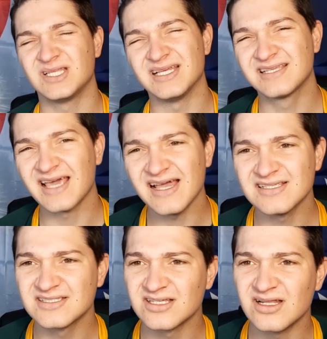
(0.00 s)
It
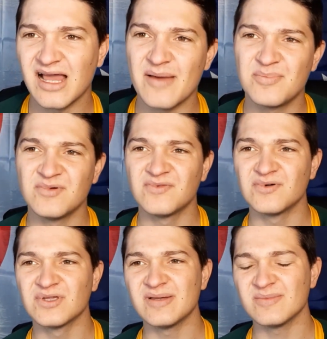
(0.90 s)
can still happen
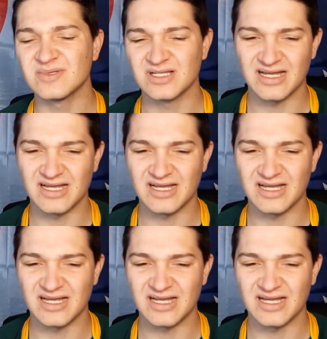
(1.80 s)
for them.